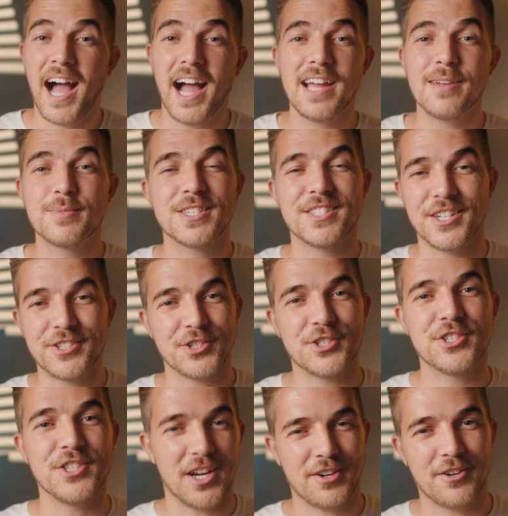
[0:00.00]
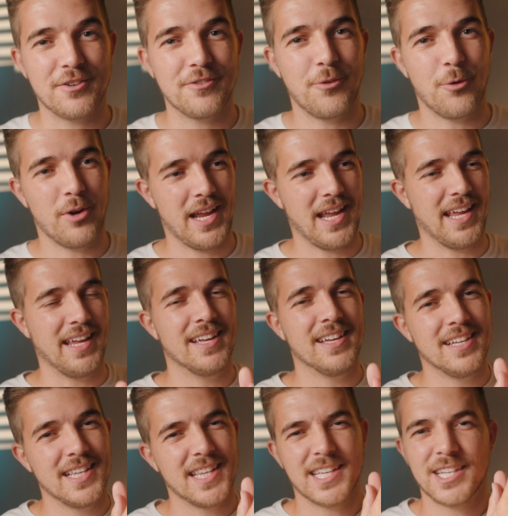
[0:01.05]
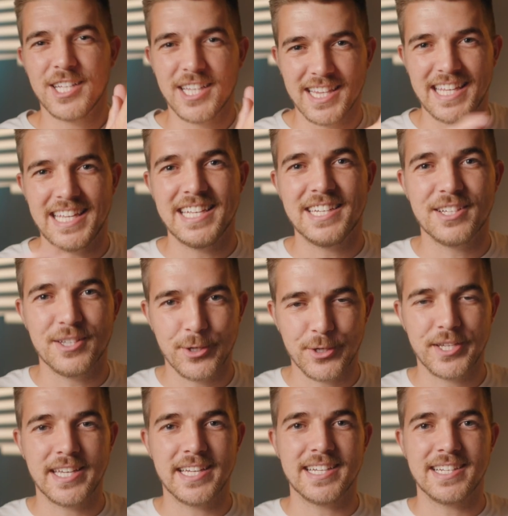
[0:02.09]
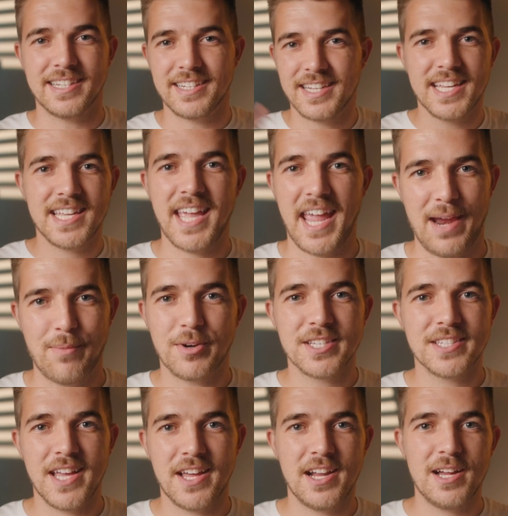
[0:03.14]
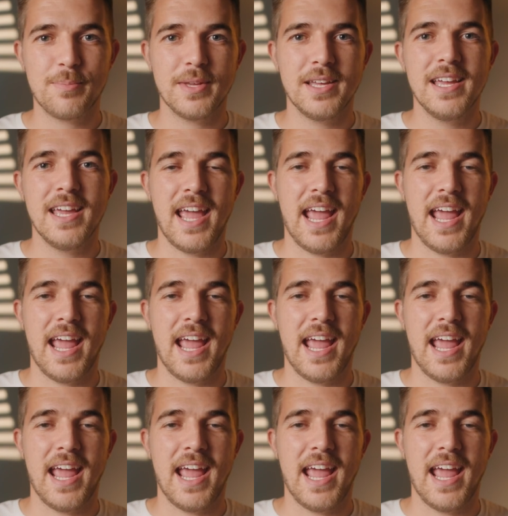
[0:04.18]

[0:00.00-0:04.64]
I am such a sucker for a clean looking camera setup,